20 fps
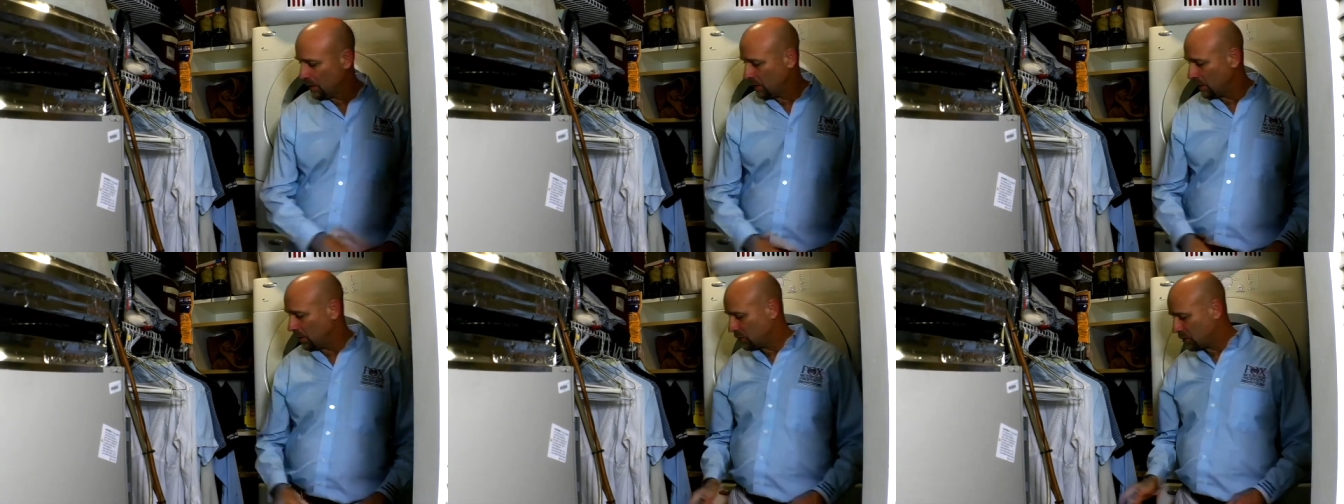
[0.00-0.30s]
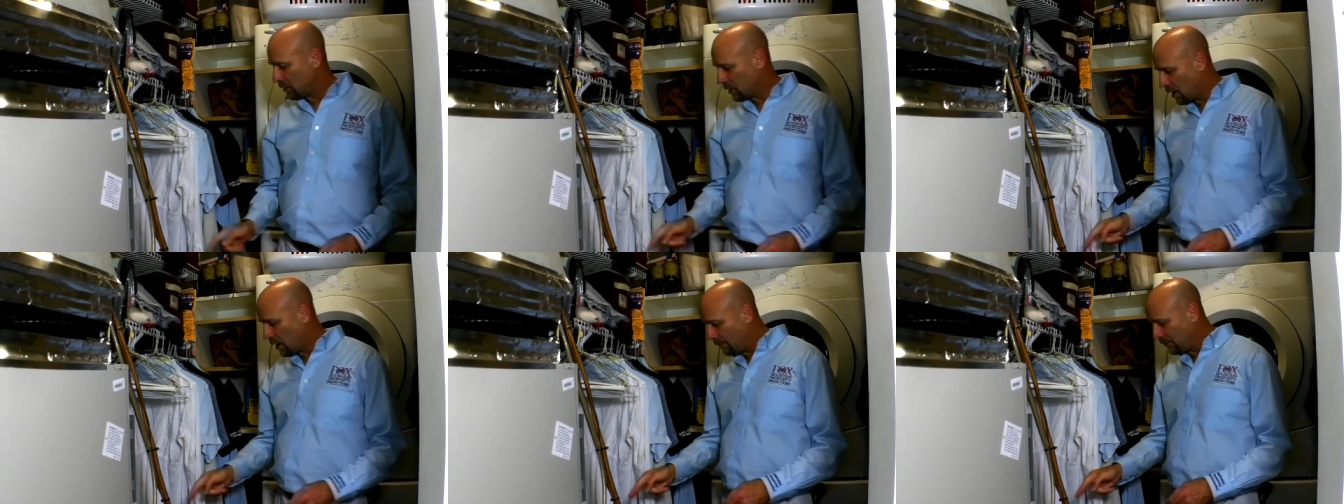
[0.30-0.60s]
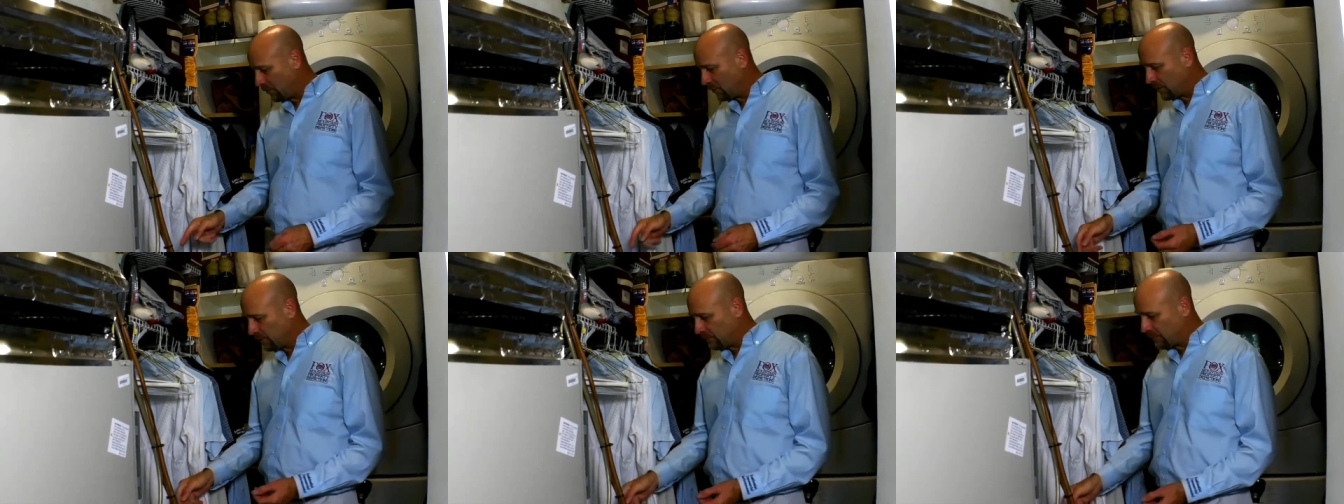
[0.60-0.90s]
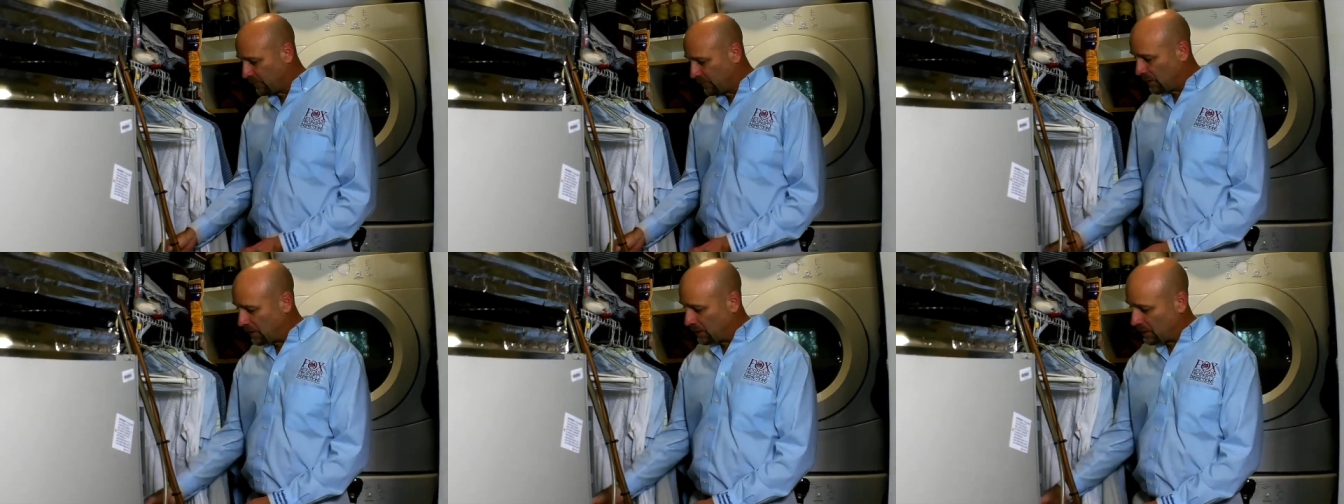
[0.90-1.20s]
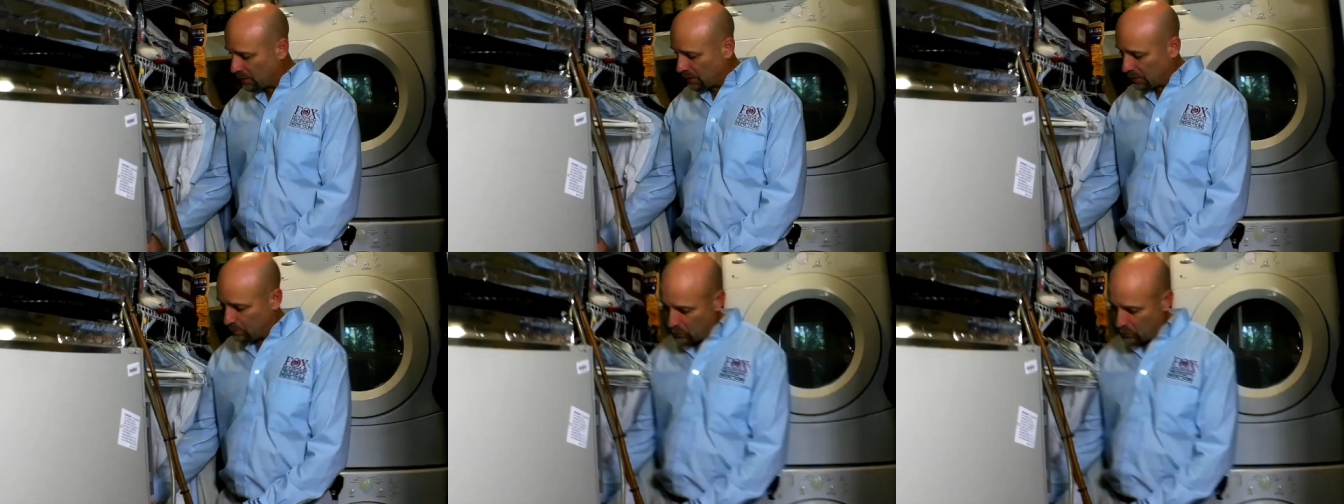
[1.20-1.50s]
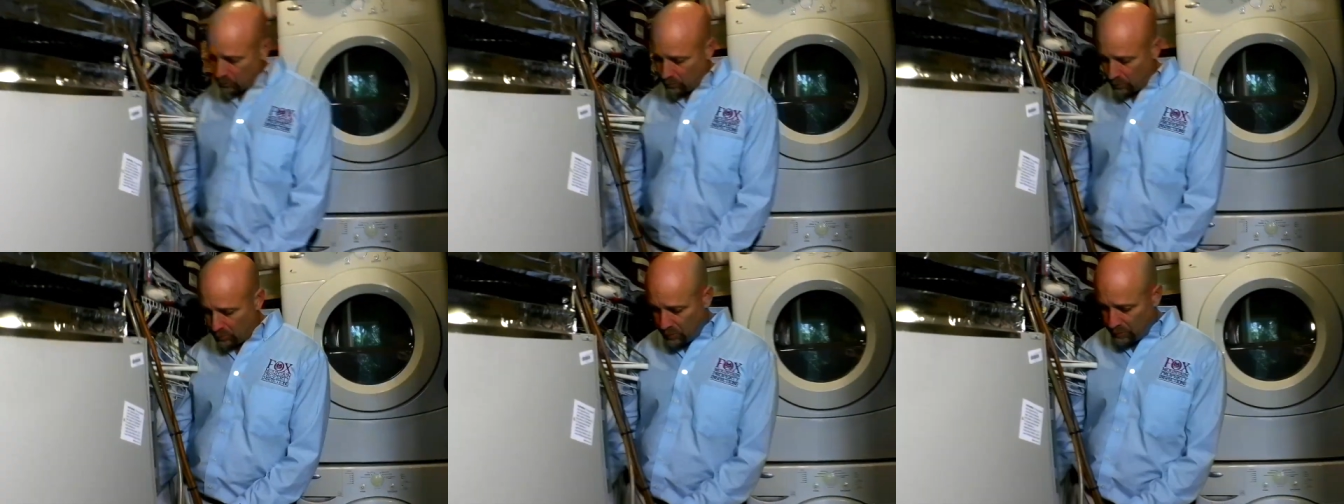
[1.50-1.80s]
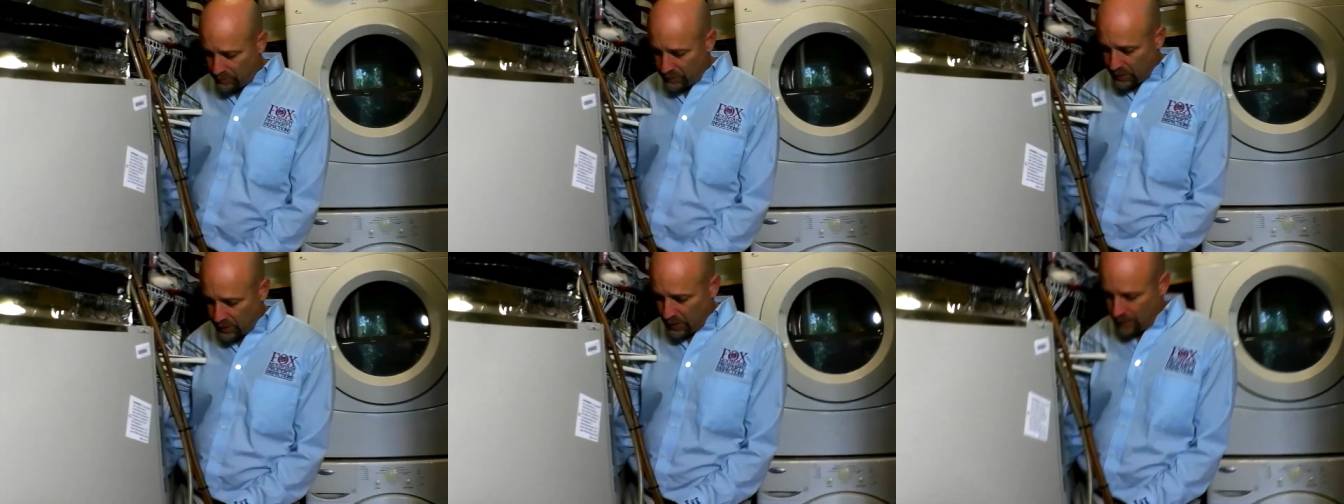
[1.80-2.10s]
There's a cover on the front. I'm going to
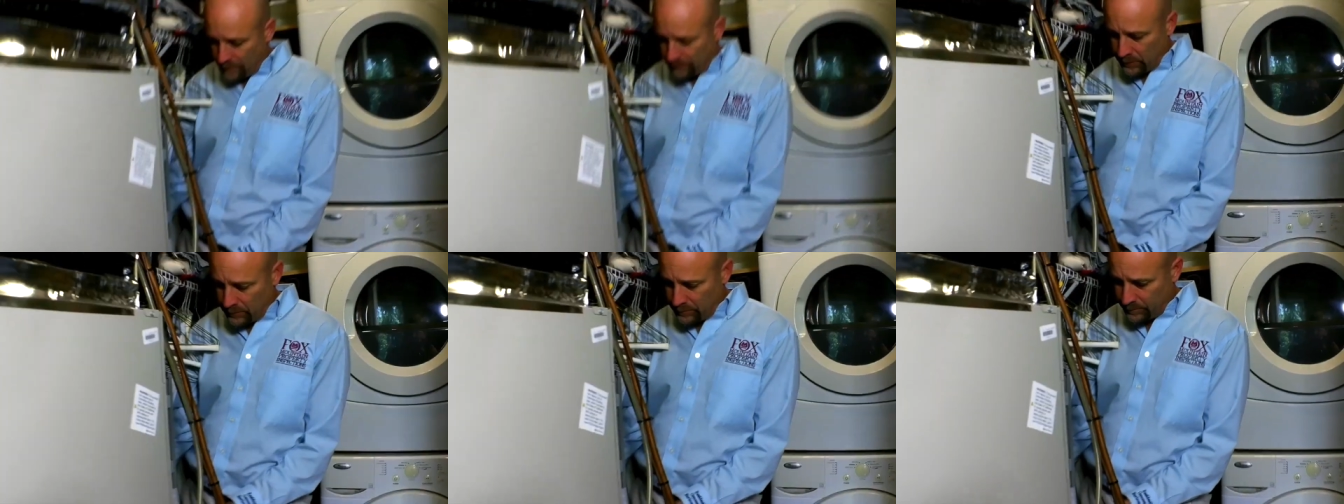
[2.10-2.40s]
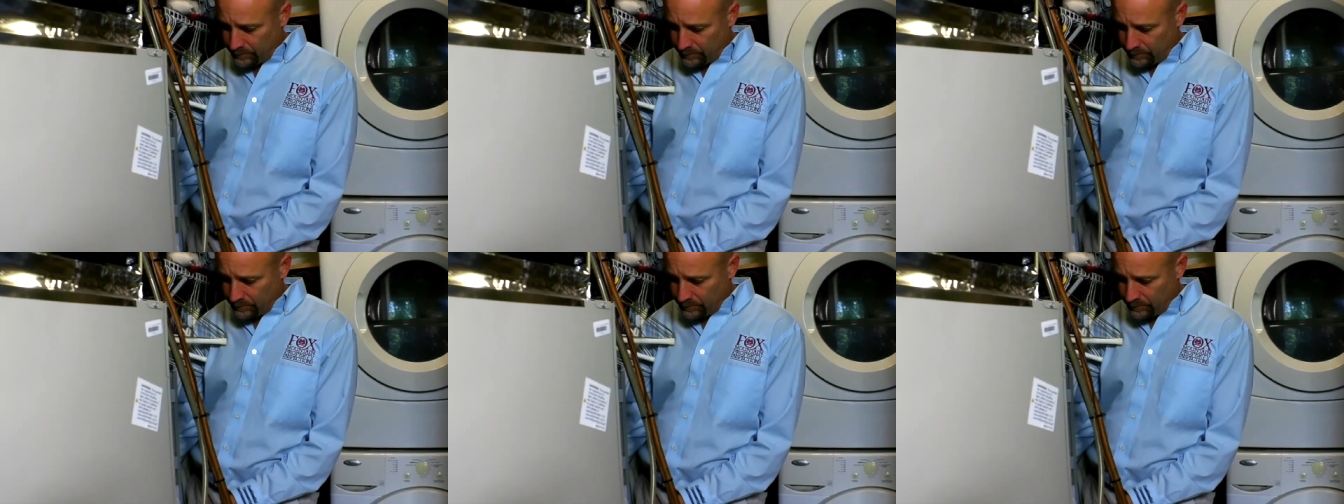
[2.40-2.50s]
remove the cover.